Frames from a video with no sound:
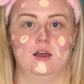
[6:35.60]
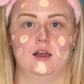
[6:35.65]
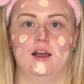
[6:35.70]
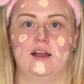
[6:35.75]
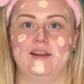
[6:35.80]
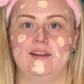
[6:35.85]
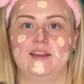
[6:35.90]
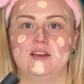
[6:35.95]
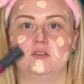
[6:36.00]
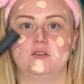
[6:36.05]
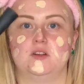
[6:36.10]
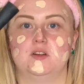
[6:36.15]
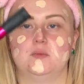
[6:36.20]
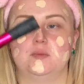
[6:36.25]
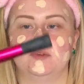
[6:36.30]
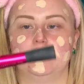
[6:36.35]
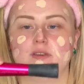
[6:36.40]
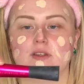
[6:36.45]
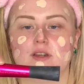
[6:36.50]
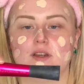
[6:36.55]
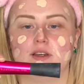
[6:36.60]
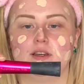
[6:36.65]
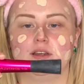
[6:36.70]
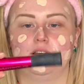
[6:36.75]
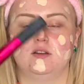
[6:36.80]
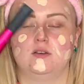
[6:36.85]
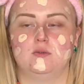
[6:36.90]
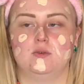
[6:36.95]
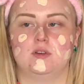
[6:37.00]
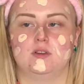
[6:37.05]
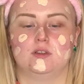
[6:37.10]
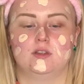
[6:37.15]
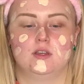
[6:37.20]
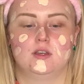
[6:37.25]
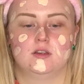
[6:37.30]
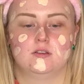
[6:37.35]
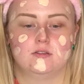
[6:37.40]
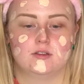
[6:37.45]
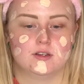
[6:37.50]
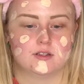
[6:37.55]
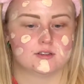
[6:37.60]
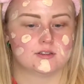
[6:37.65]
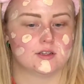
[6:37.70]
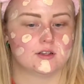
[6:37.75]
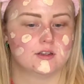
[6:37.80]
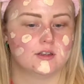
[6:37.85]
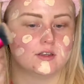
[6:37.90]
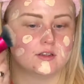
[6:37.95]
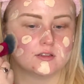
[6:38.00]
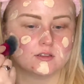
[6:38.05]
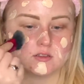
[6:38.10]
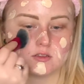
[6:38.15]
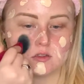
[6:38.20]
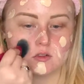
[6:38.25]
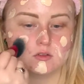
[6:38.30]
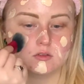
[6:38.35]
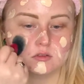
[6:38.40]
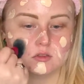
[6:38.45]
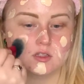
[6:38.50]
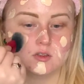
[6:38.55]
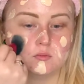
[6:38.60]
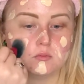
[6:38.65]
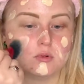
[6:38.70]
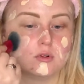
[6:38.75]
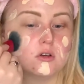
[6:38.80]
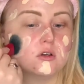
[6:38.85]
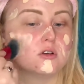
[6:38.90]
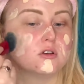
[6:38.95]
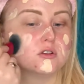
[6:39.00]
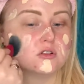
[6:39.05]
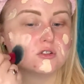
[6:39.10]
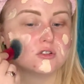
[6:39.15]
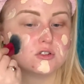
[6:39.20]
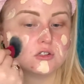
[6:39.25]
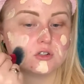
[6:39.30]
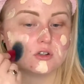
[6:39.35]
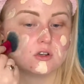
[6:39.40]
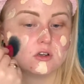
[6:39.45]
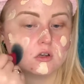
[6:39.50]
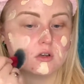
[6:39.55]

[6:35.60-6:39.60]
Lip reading: And I am going to blend that in with the Real Technique sculpting brush.